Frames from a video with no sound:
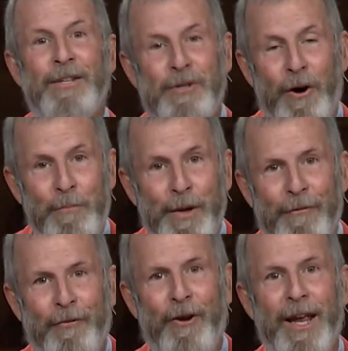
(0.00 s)
Don't be
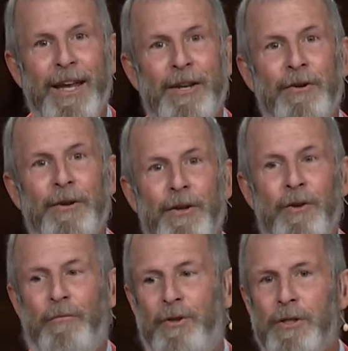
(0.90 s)
afraid. you
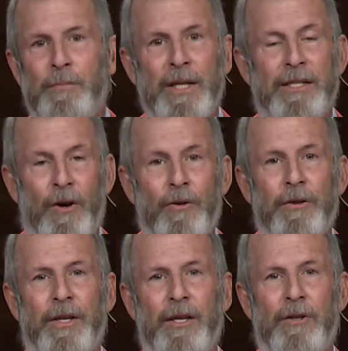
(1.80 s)
have just been
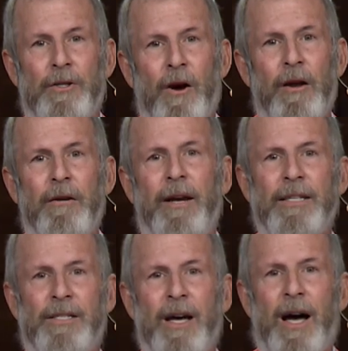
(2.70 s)
told that your daughter
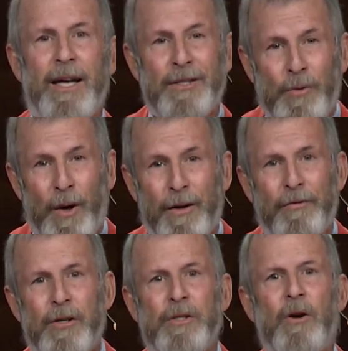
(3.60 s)
has died,
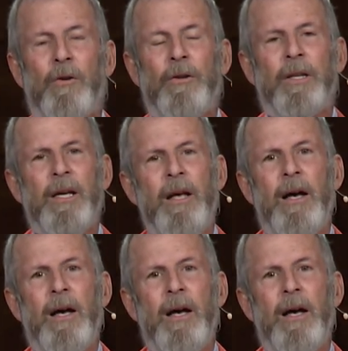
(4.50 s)
12 years old.